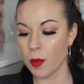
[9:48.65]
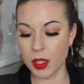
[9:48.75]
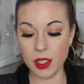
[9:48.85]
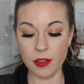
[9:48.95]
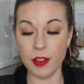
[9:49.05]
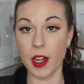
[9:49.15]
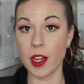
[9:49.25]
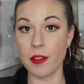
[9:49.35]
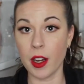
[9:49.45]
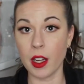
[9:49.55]
But it's a
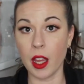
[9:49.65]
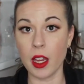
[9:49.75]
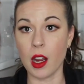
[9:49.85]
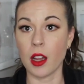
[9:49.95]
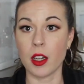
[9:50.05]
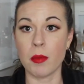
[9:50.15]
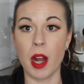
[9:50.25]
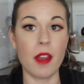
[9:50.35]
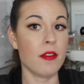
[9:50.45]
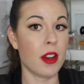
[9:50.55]
very, very light color, but
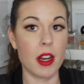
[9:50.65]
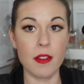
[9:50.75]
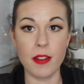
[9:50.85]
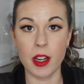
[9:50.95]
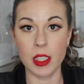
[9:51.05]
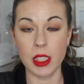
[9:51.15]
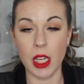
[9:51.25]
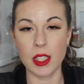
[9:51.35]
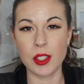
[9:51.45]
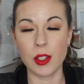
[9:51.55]
I'm very fair
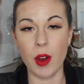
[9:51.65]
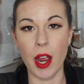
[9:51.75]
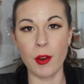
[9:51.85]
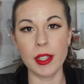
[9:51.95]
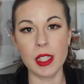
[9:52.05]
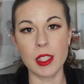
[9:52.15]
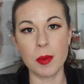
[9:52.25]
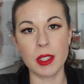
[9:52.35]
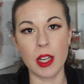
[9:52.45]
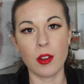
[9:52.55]
skinned, so I always like to
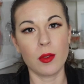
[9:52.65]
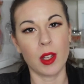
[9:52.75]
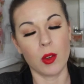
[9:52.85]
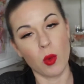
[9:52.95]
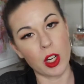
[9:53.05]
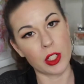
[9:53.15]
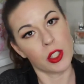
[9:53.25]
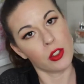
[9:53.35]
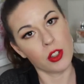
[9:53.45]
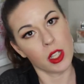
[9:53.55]
put down like 1 or
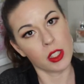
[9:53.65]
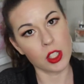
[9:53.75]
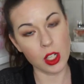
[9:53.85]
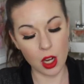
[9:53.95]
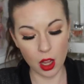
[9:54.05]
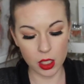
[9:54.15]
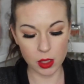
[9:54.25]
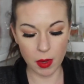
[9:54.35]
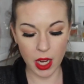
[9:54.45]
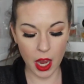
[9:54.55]
2 transition colors
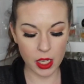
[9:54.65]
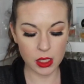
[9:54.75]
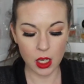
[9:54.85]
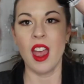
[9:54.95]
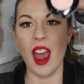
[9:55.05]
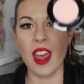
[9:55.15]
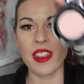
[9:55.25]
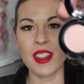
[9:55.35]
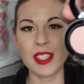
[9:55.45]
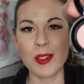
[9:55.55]
in my eyes. I
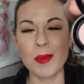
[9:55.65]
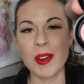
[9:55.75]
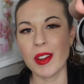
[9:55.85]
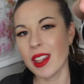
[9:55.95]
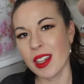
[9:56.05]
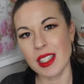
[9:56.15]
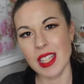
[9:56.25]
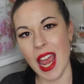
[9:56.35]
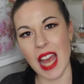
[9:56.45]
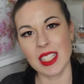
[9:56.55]
thought this would be really good
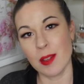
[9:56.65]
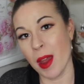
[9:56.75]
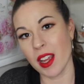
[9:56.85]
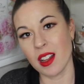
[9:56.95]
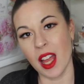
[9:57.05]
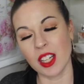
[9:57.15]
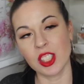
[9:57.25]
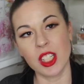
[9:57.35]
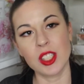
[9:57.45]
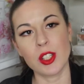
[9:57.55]
to add to my
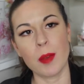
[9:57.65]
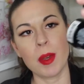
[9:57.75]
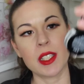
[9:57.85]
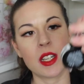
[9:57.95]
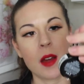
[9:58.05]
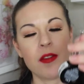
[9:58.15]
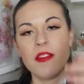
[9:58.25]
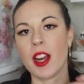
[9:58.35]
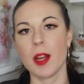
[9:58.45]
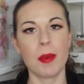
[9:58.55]
collection, so I picked it up.
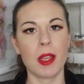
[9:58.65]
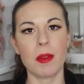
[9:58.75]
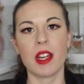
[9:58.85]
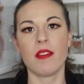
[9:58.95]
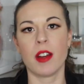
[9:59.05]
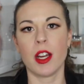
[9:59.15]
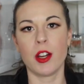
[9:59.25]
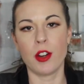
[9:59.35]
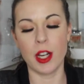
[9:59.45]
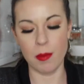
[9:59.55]
Very pigmented, very
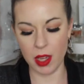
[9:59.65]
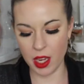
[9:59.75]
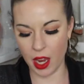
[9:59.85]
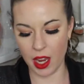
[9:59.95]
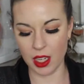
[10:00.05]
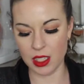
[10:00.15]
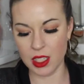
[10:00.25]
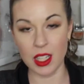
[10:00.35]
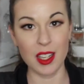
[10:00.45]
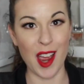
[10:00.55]
creamy,
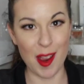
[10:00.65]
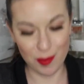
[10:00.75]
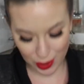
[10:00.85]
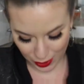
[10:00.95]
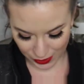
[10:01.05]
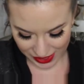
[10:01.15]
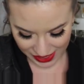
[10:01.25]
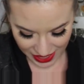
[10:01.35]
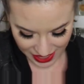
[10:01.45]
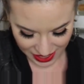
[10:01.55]
and I'm so
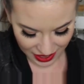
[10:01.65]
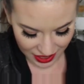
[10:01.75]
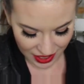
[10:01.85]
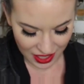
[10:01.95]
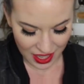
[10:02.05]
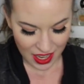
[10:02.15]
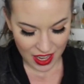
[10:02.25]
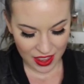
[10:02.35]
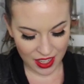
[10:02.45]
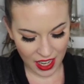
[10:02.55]
excited.
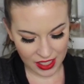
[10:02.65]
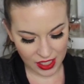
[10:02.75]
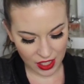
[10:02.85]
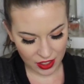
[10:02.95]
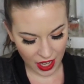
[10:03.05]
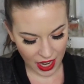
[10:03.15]
The next color